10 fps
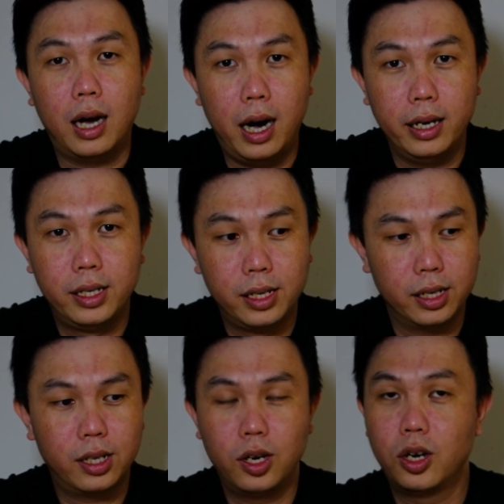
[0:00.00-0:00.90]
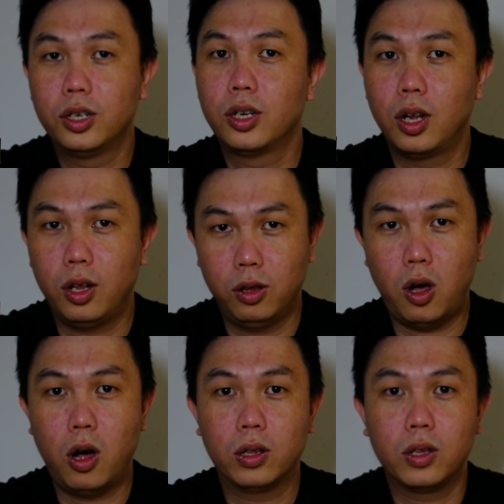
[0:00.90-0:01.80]
I just learned a
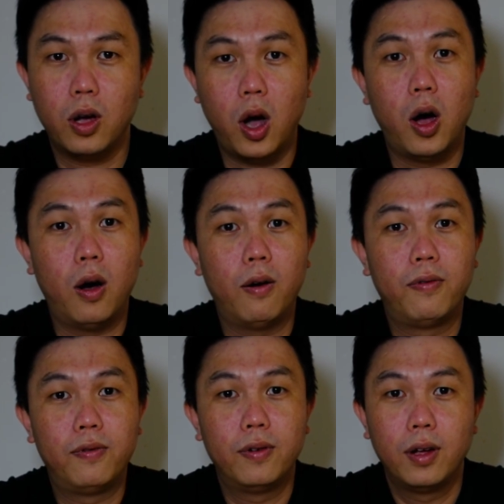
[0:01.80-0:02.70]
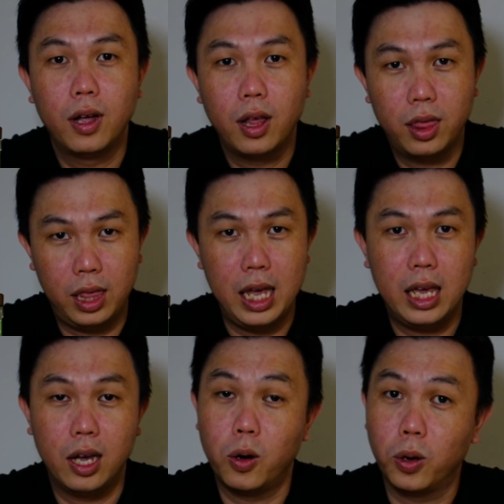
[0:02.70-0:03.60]
lot of
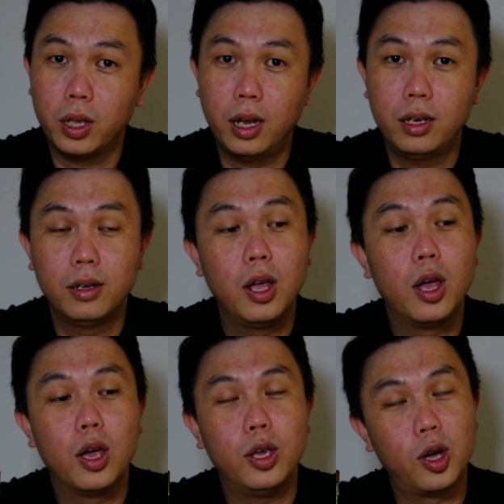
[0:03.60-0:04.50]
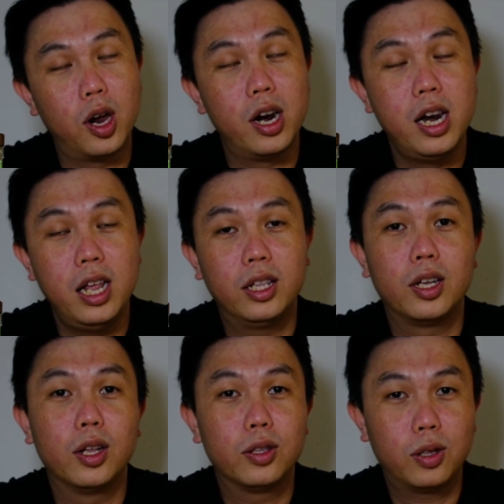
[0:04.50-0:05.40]
tiki cocktail. You're gonna need
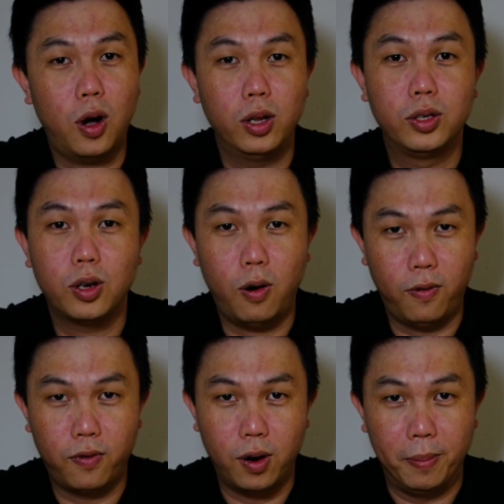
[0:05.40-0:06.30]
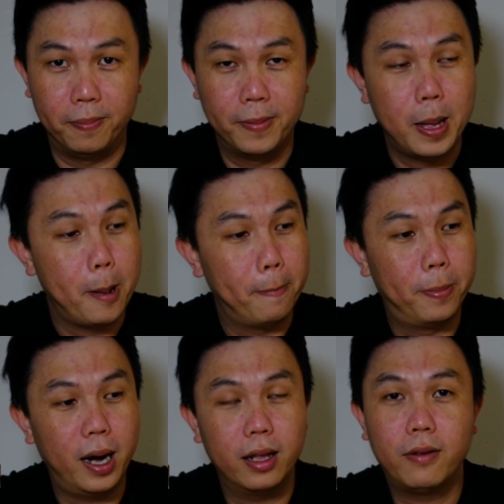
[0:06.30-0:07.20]
tons of rum.
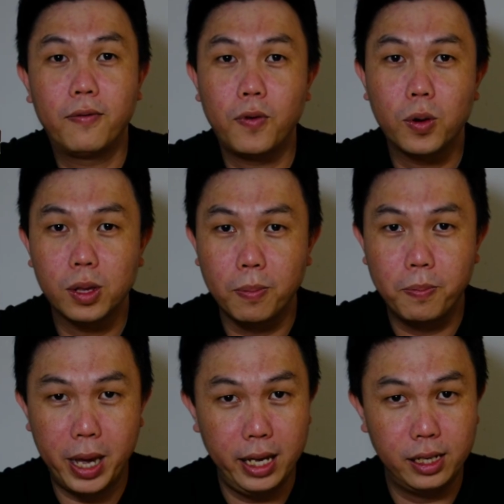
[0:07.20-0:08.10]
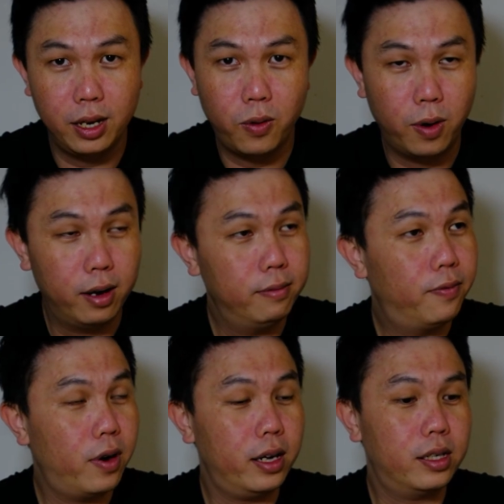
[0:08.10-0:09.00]
But for the basic one,
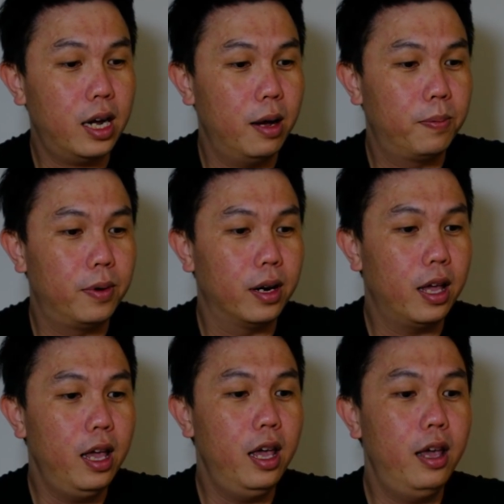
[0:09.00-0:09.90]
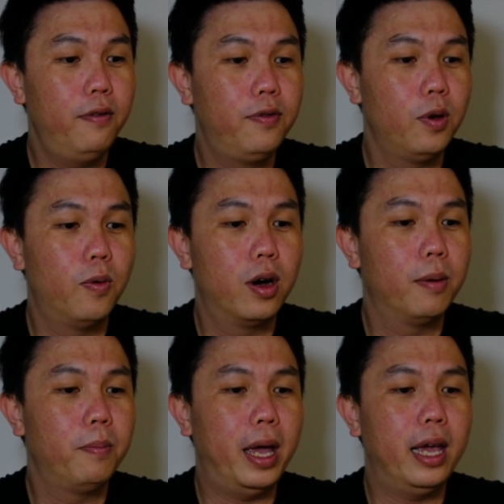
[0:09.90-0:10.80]
for example, if you wanna
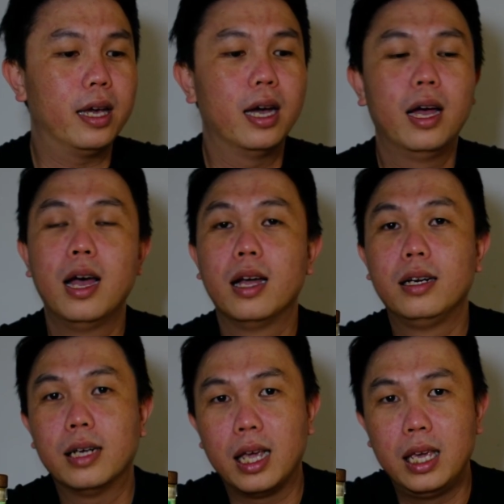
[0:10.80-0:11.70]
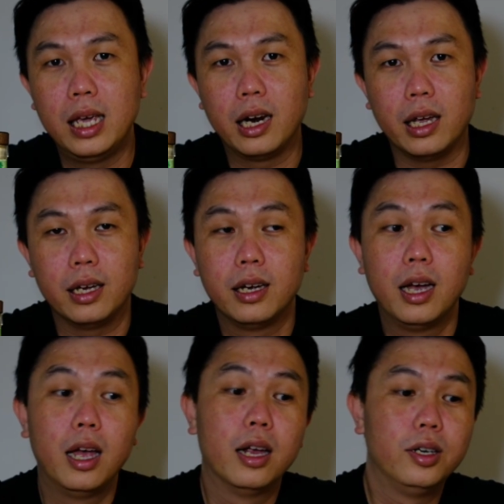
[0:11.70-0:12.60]
make daiquiri,
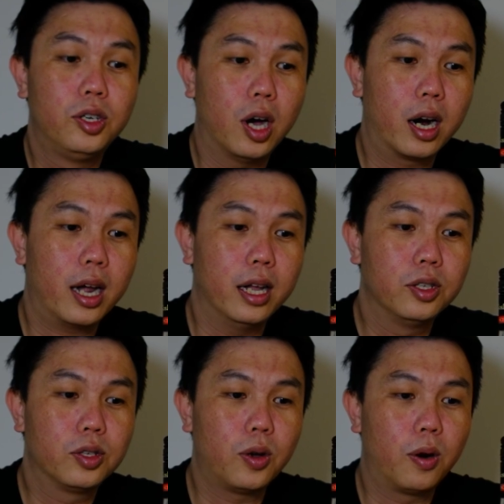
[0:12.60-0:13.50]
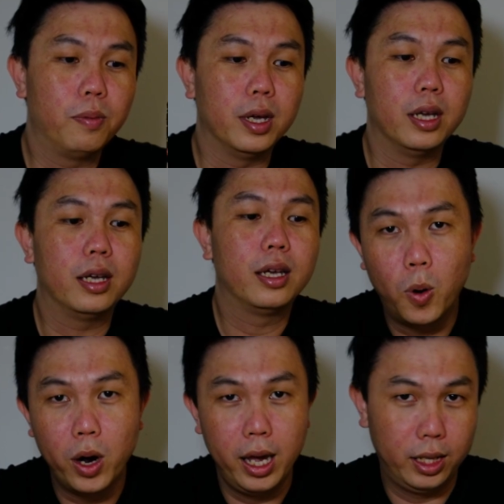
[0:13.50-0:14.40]
dark and stormy,
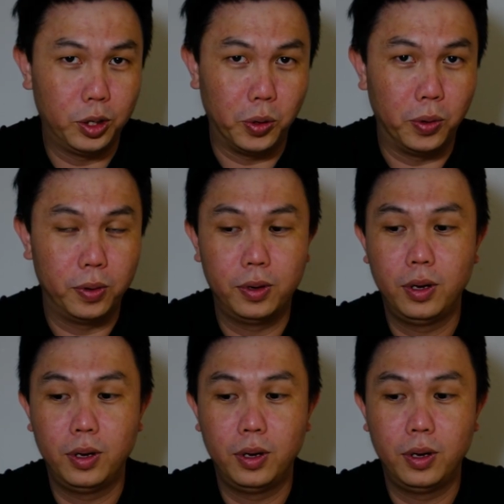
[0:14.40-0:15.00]
mojito,